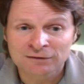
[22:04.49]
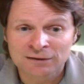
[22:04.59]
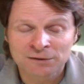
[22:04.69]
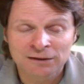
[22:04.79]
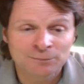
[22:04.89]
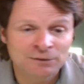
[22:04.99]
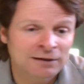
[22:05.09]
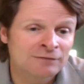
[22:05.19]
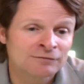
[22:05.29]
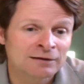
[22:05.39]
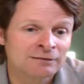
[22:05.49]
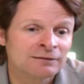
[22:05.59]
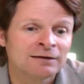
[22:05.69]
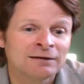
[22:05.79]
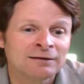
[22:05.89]
not being able to have
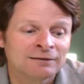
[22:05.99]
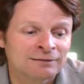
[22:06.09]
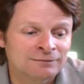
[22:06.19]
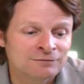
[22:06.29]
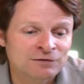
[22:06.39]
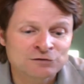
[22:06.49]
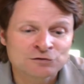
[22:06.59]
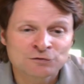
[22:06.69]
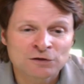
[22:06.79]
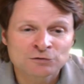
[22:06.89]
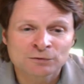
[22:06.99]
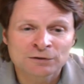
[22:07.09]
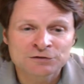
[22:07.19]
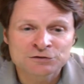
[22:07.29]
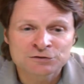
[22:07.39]
that face to face
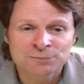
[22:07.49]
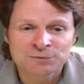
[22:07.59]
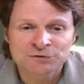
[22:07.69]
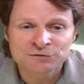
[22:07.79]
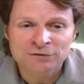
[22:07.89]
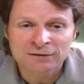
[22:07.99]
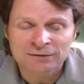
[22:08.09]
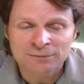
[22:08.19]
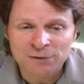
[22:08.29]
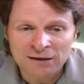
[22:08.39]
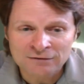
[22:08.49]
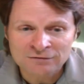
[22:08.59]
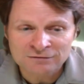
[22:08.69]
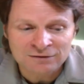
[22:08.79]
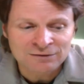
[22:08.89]
relationship with the son in the
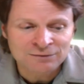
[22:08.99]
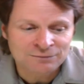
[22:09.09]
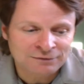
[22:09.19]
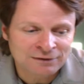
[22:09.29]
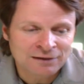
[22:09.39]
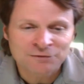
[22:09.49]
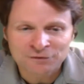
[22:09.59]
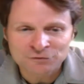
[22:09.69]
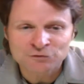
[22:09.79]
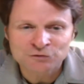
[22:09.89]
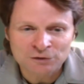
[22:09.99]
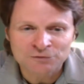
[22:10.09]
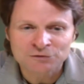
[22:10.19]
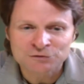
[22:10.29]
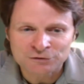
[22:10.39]
past. Well, now things are
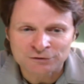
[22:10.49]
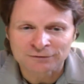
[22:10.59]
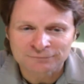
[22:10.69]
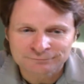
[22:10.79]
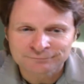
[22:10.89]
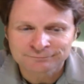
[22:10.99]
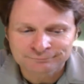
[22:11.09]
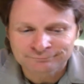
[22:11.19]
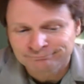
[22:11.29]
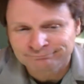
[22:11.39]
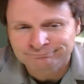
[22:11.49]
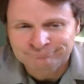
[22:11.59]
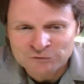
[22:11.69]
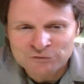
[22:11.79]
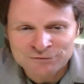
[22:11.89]
starting to turn.
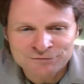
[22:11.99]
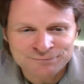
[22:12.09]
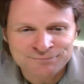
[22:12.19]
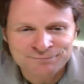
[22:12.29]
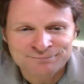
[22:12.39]
So it's.